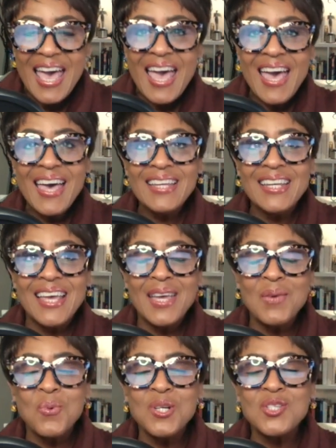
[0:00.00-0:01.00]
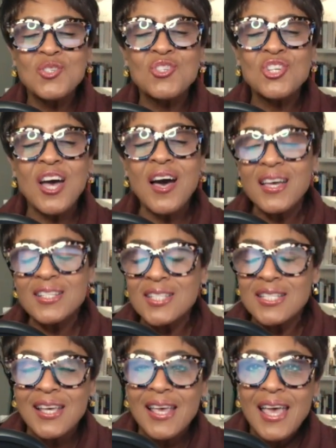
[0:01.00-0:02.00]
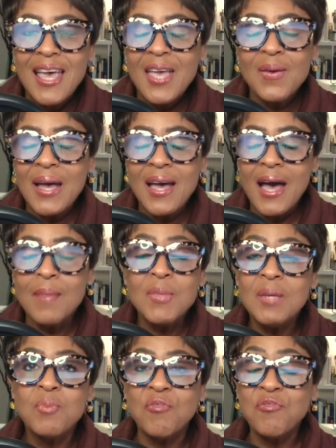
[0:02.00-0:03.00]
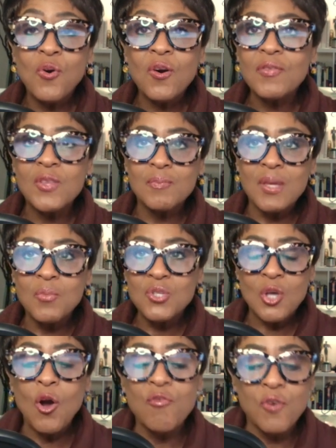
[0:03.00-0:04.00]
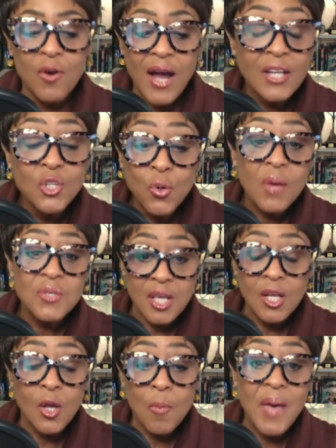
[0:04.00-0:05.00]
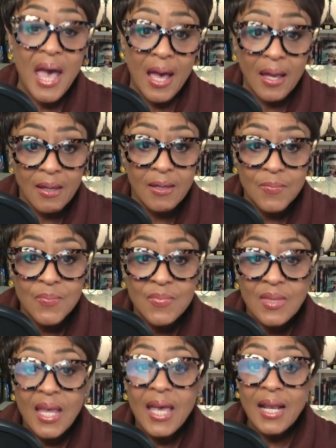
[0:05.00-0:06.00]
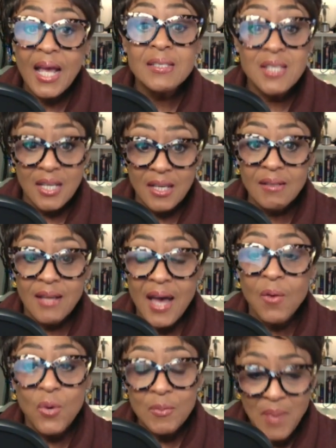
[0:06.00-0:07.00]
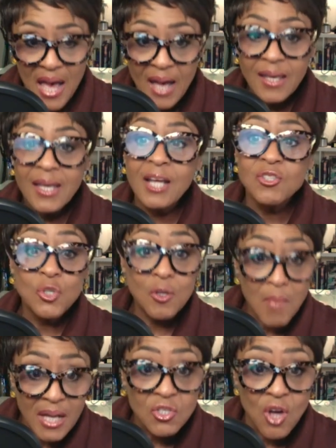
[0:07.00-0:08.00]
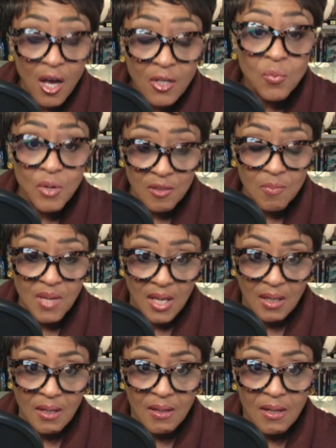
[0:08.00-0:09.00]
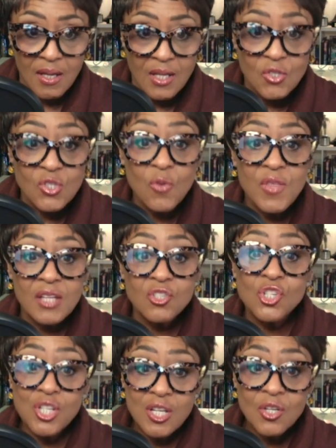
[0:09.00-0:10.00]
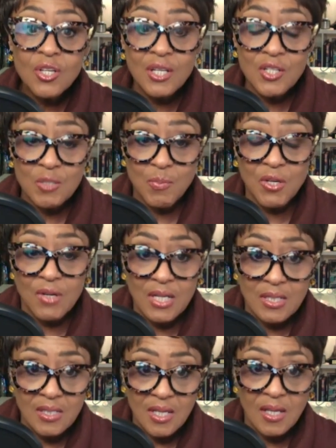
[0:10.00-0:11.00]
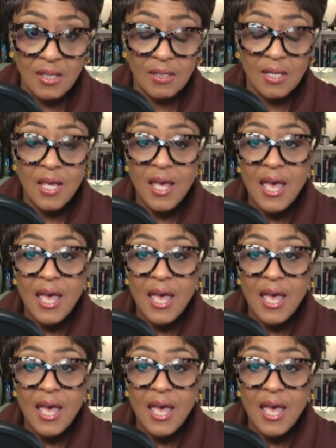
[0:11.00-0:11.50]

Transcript: And it was just, before it was over, I knew I was going to go back. And I did. I went back and I took my daughter with me so that she could experience it.